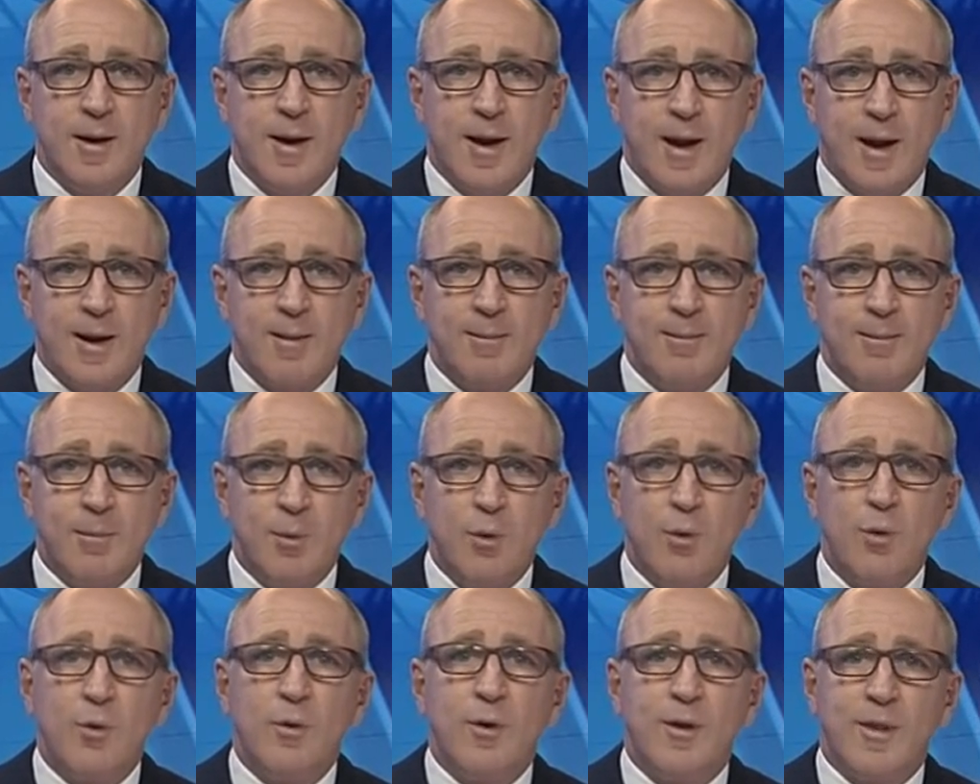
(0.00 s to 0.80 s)
and
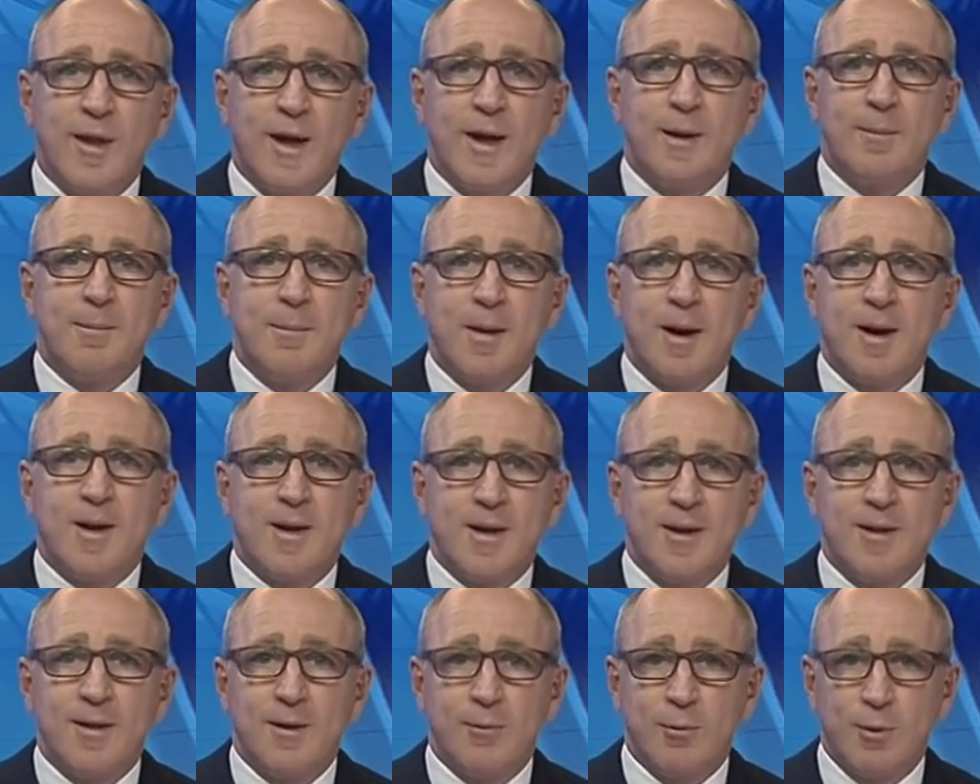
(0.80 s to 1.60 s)
more of that
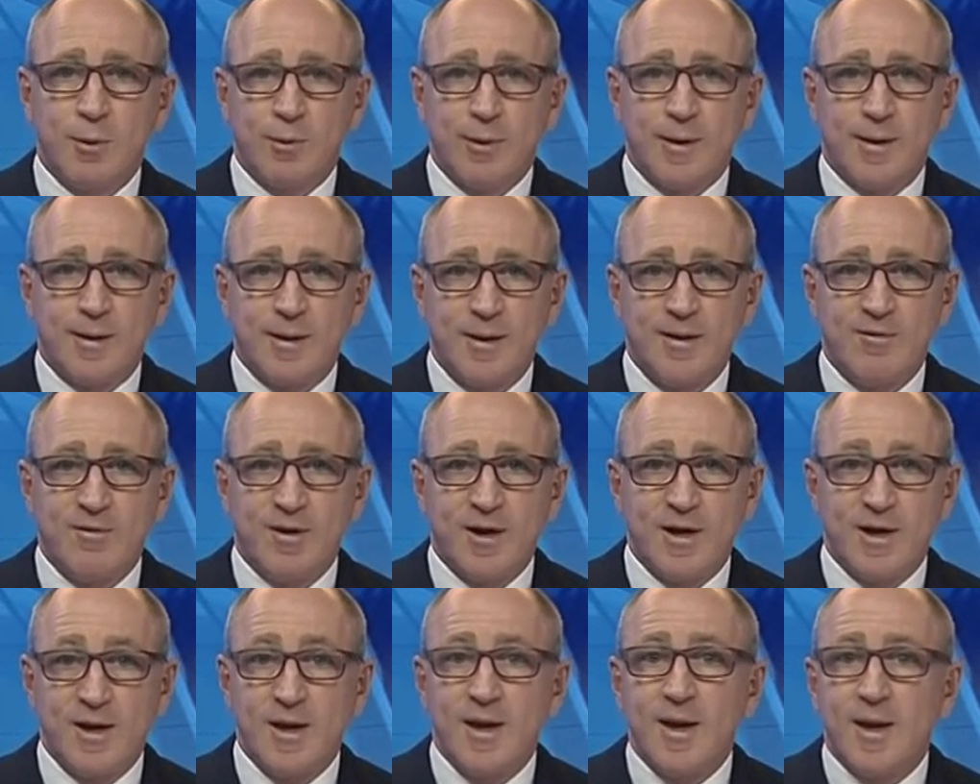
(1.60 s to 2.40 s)
money that we're receiving
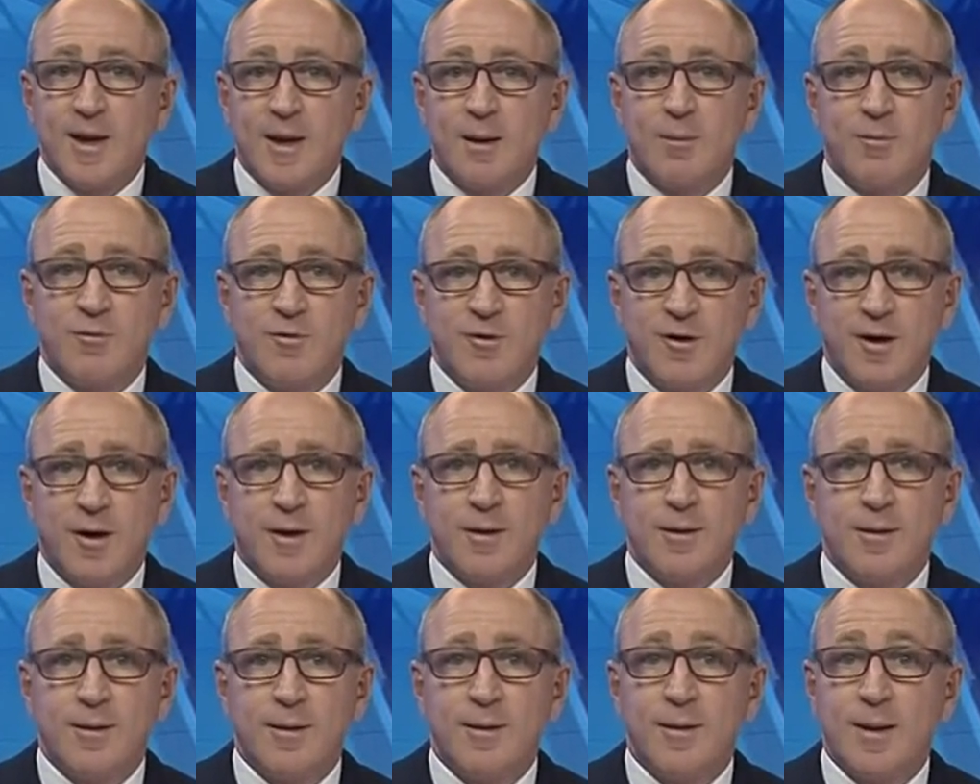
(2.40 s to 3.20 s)
in income
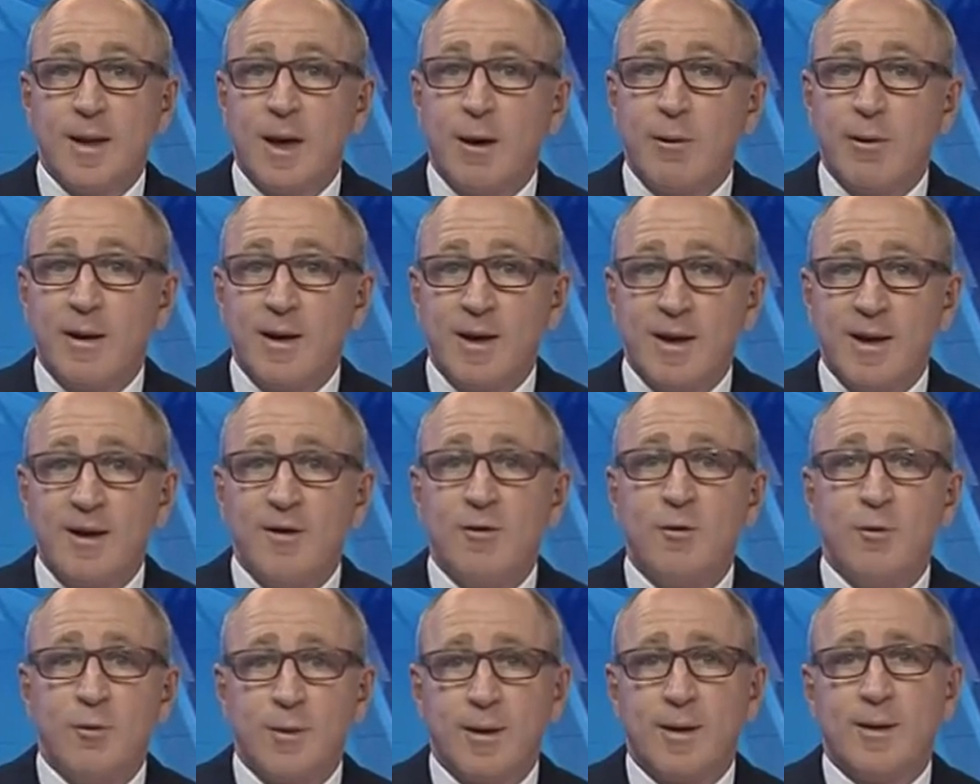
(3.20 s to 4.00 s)
tax is going
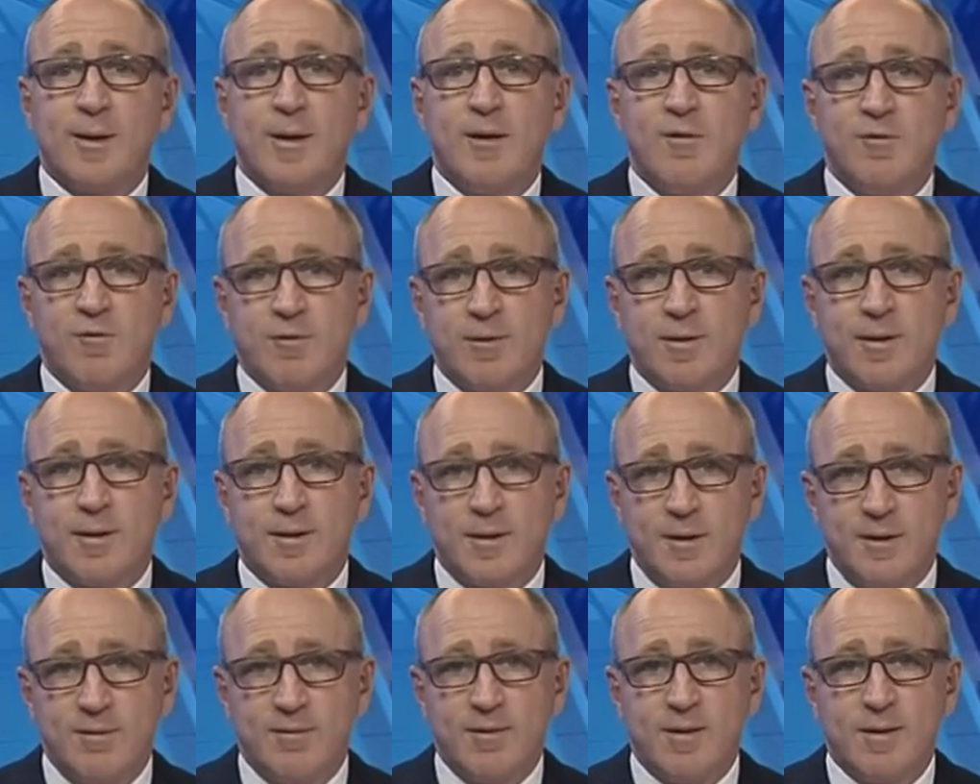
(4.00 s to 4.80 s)
into essential
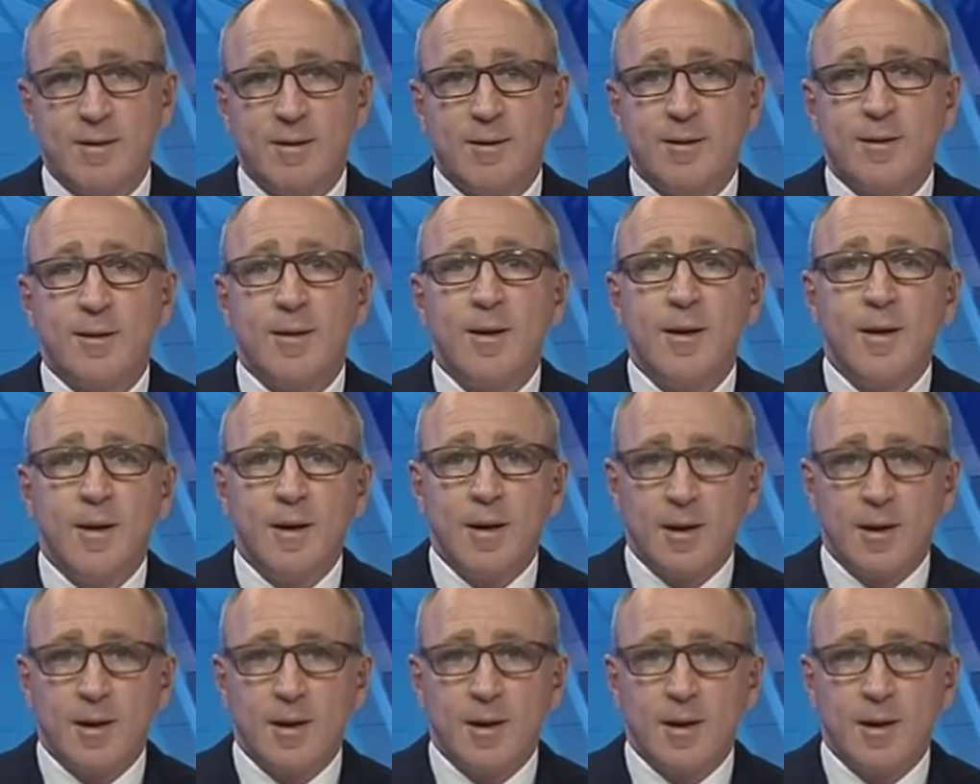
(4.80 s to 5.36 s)
services